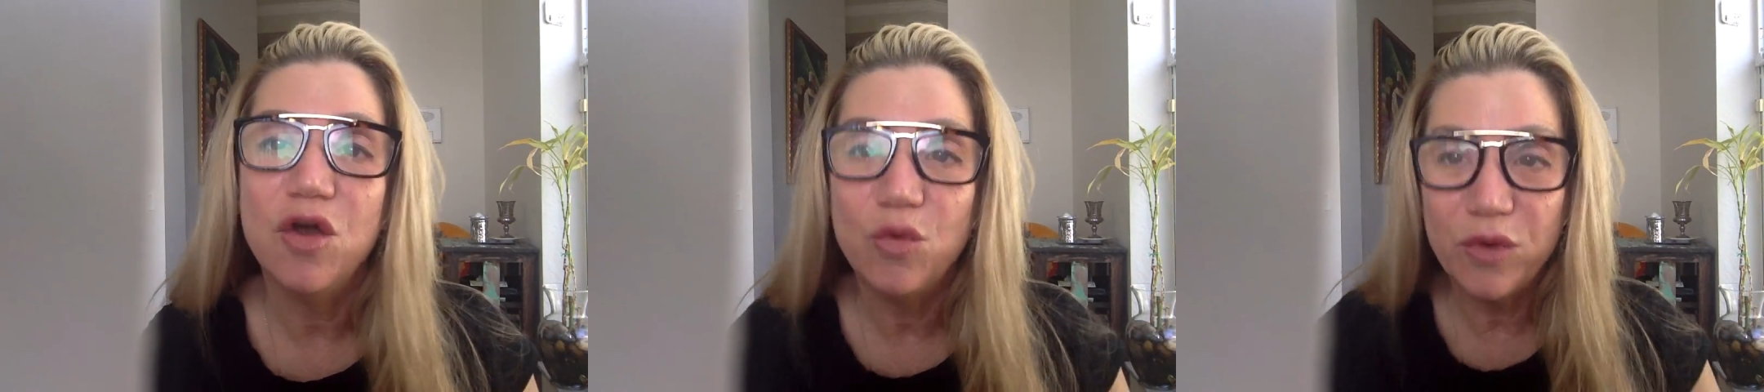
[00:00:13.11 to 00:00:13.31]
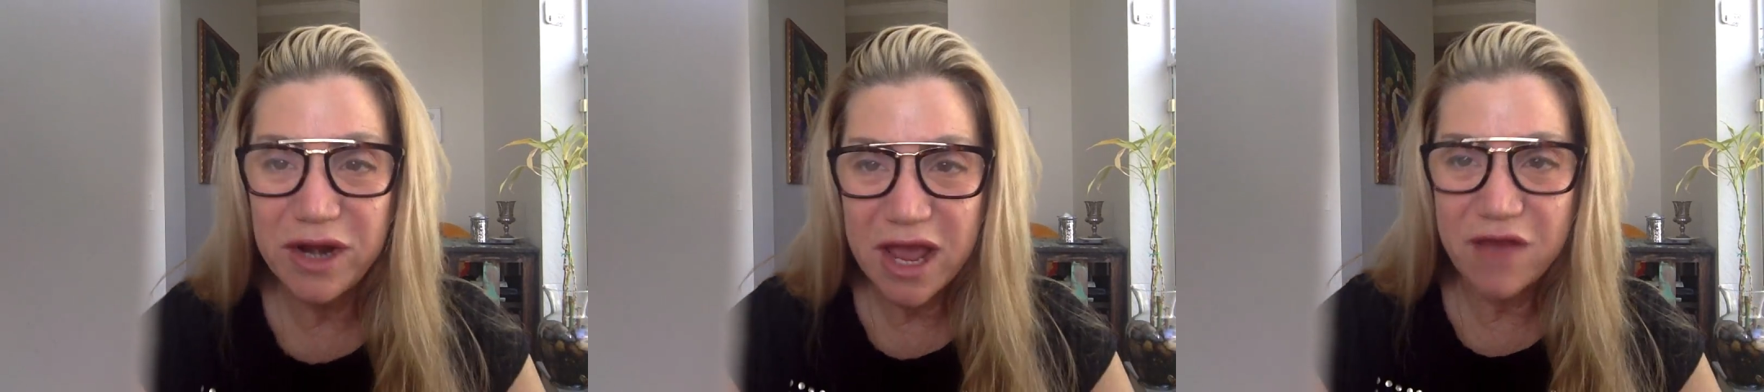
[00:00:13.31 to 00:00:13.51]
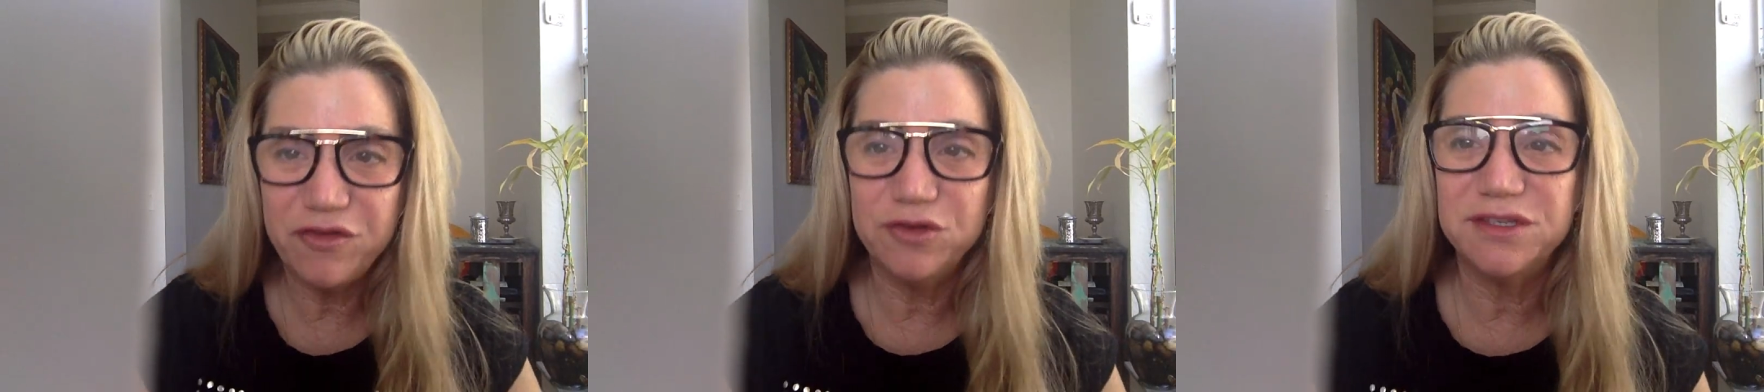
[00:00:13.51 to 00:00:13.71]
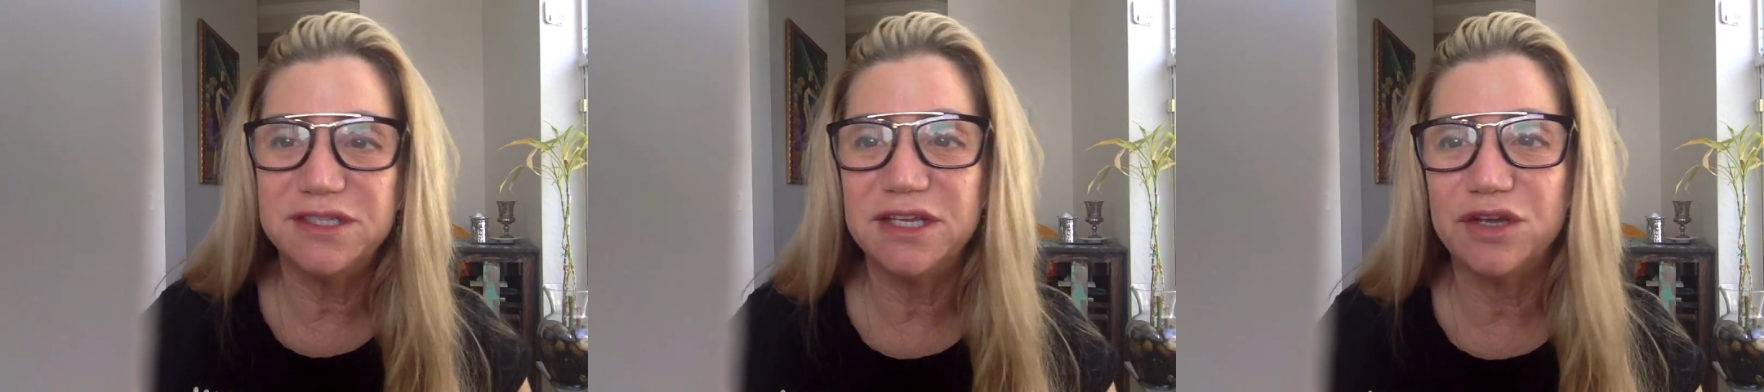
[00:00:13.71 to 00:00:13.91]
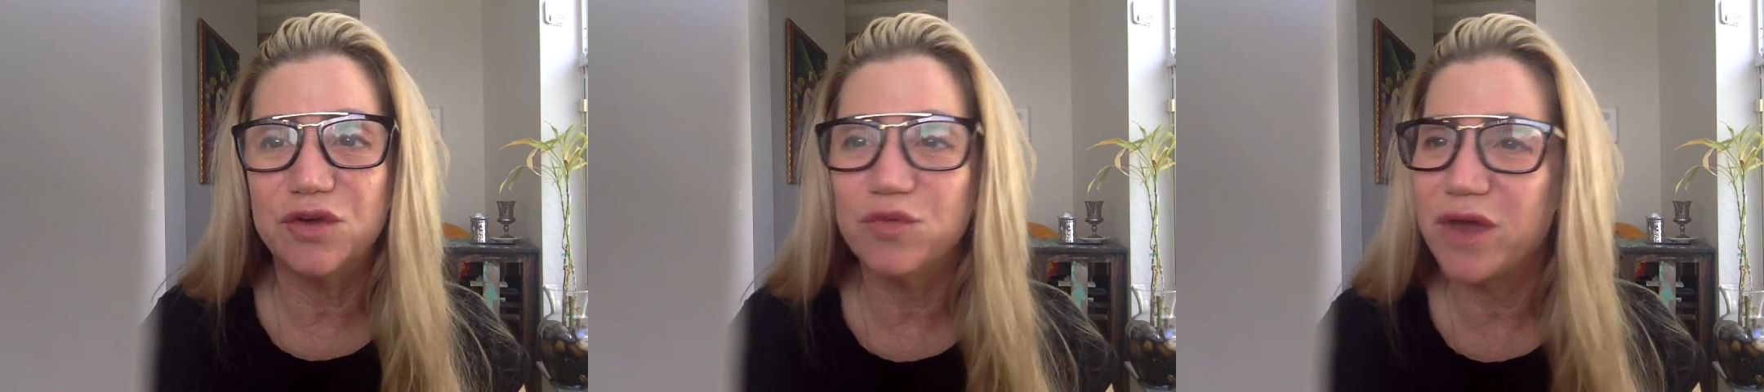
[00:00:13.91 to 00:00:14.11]
Would have you
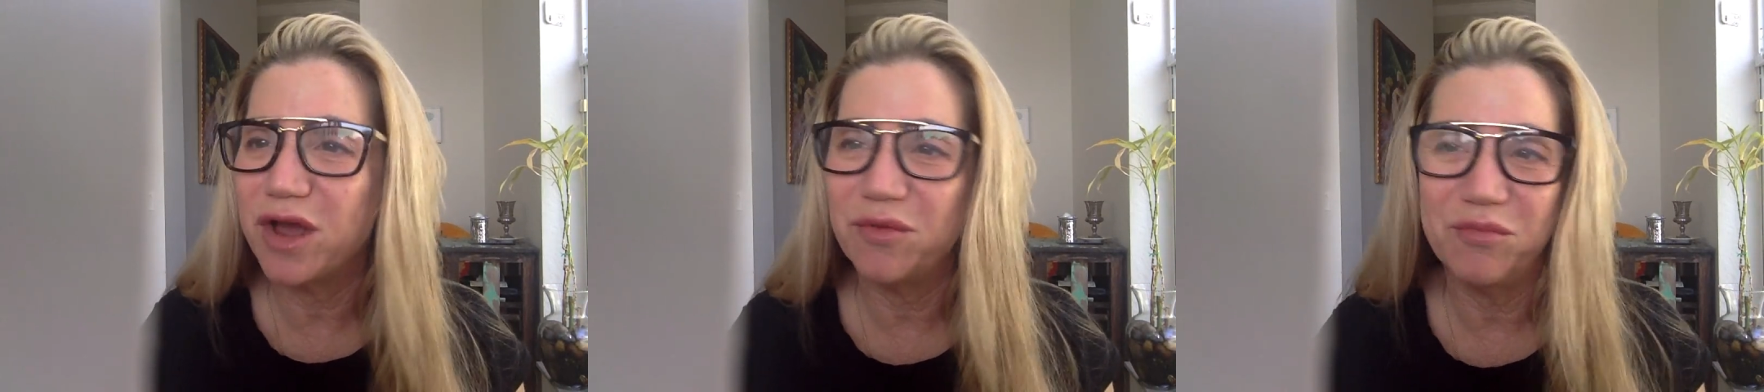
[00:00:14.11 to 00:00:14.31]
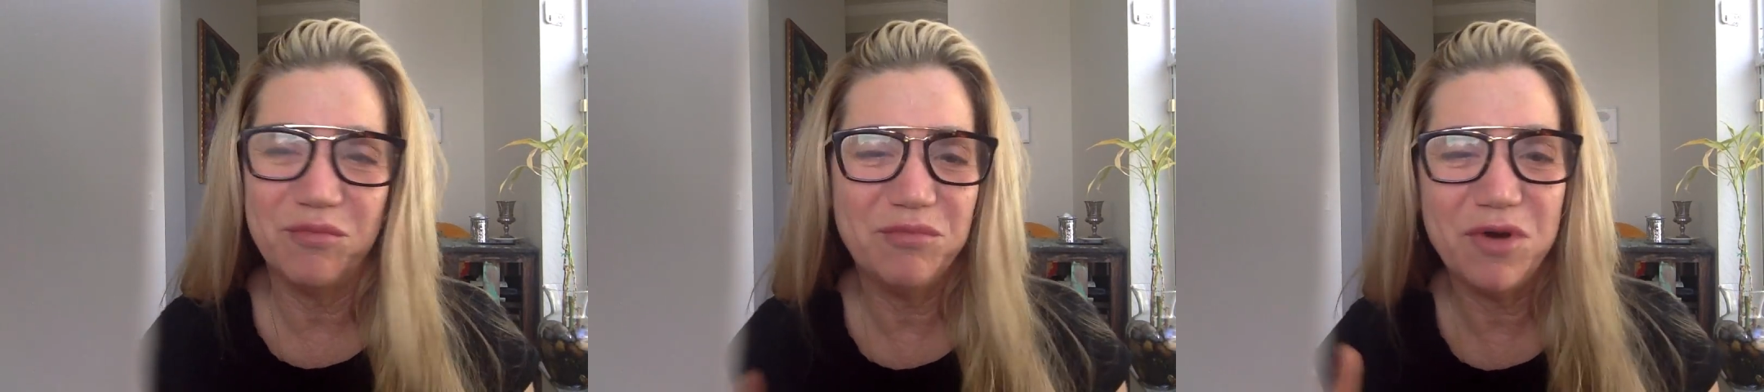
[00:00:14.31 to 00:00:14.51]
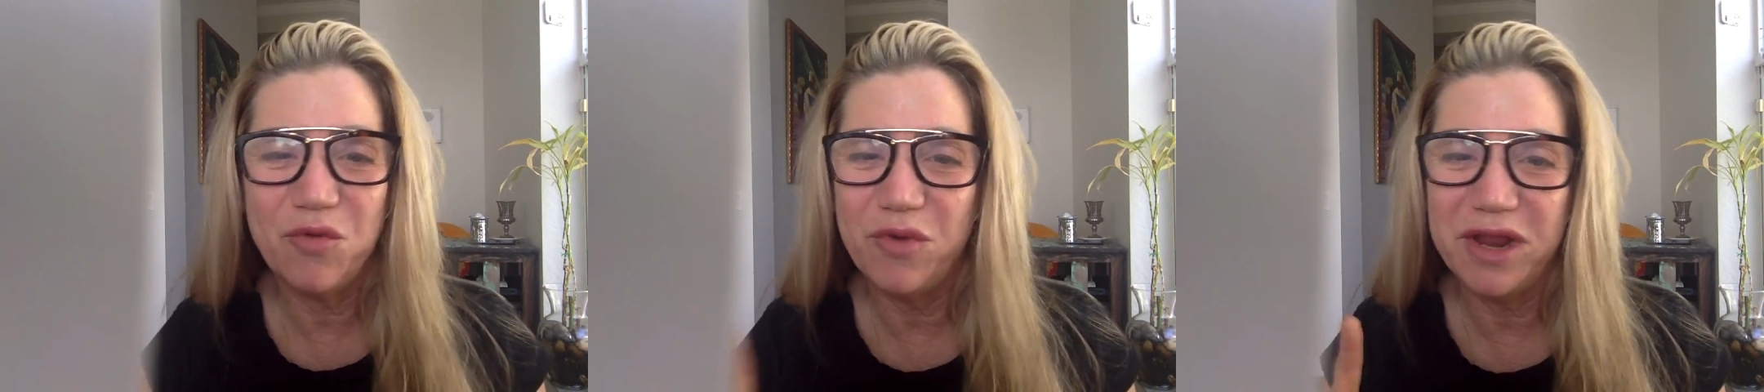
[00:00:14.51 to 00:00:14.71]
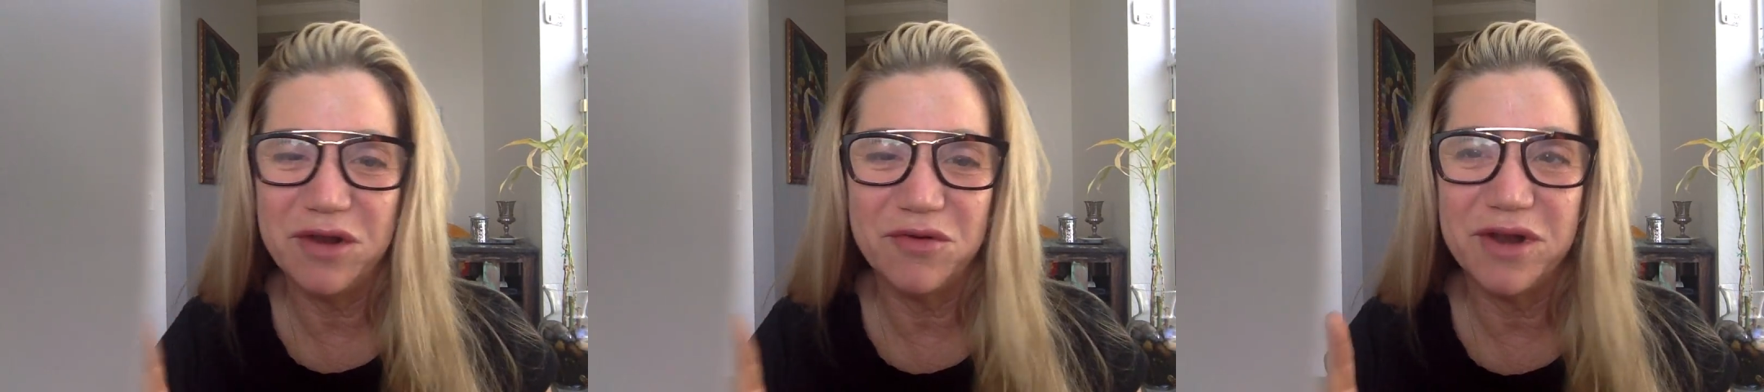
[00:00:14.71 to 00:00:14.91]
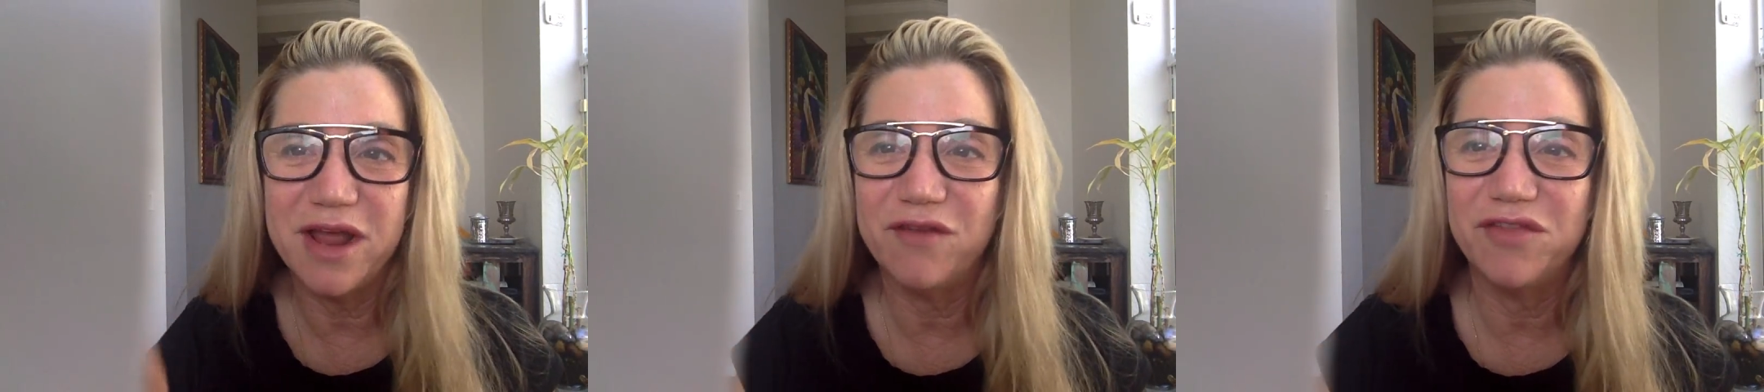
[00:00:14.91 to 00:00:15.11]
stick around, but we
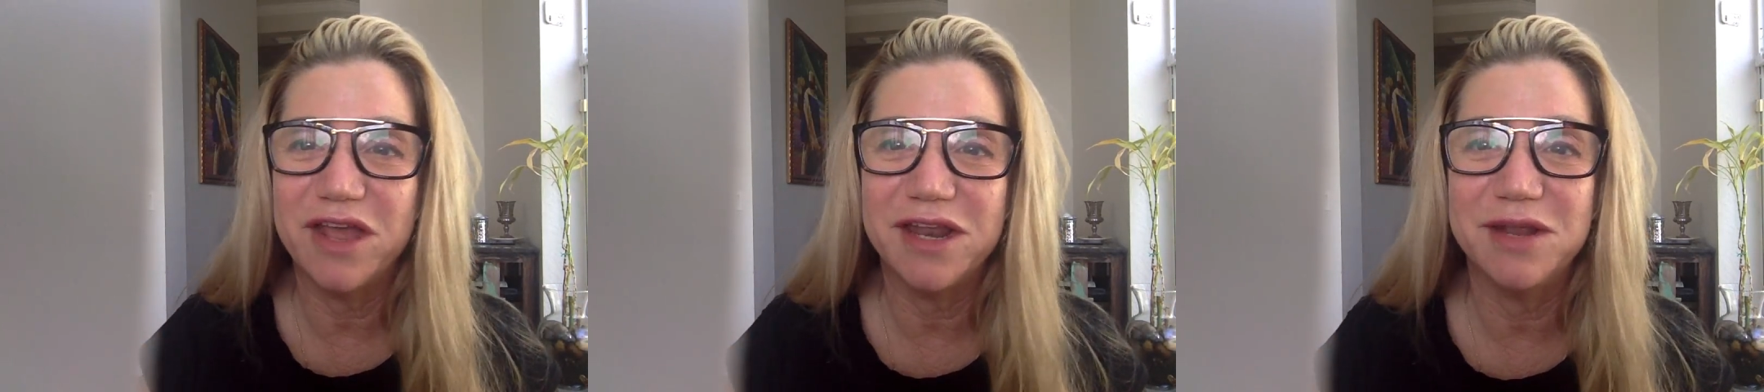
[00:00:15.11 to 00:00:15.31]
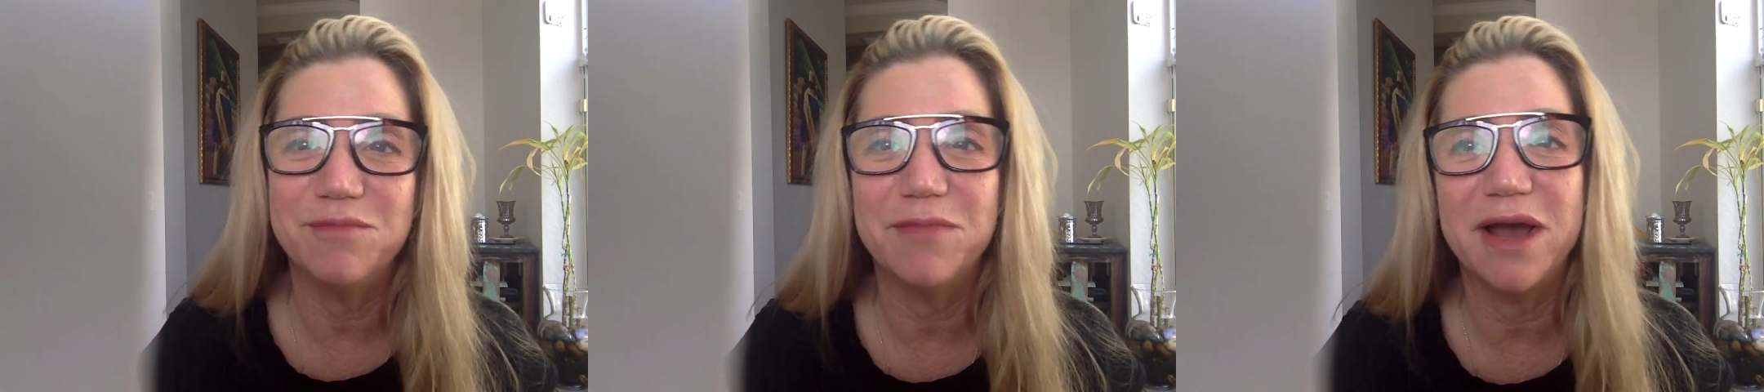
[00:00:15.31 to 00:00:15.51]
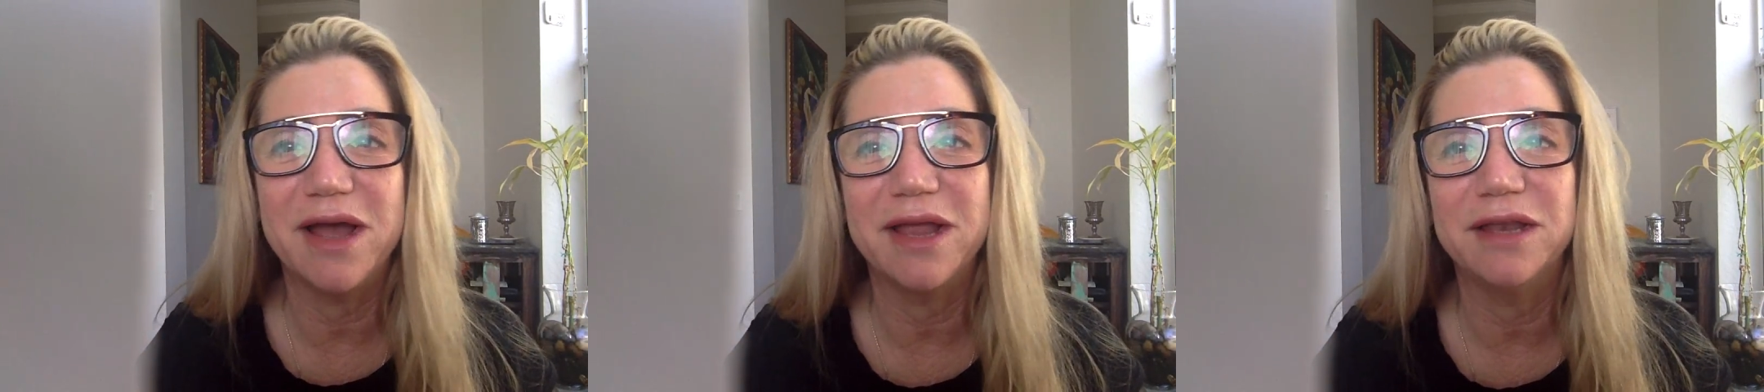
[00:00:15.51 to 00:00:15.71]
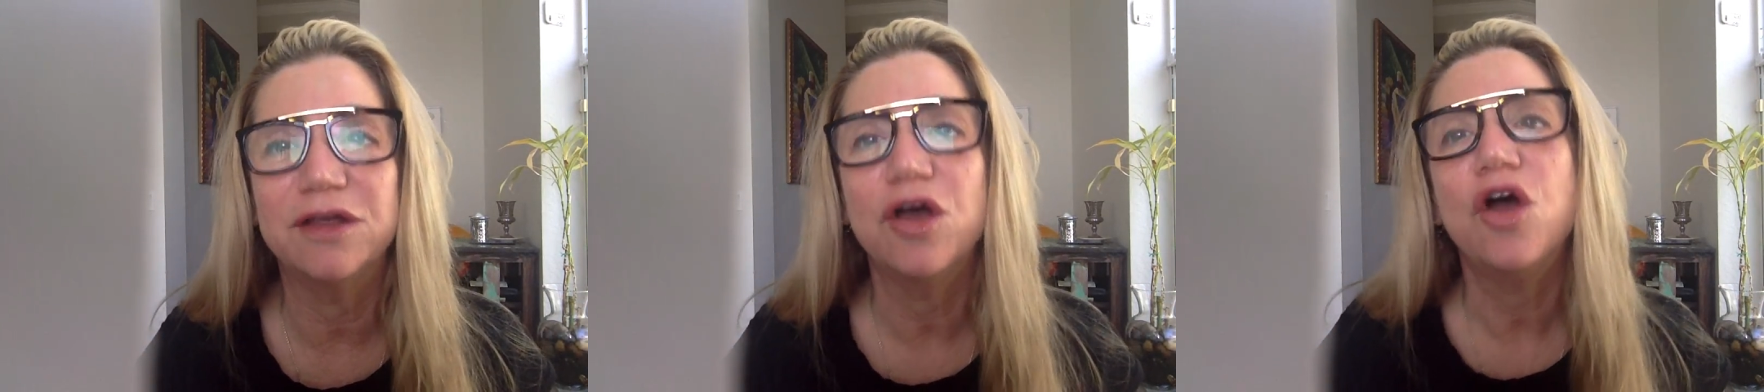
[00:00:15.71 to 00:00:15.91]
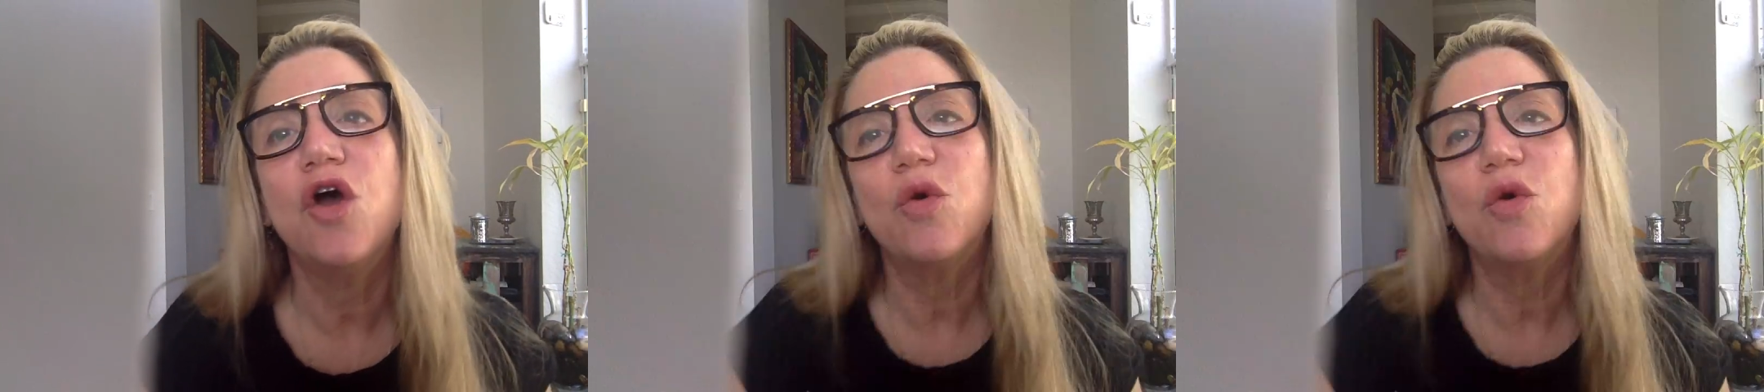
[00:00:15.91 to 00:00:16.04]
don't have that in mind.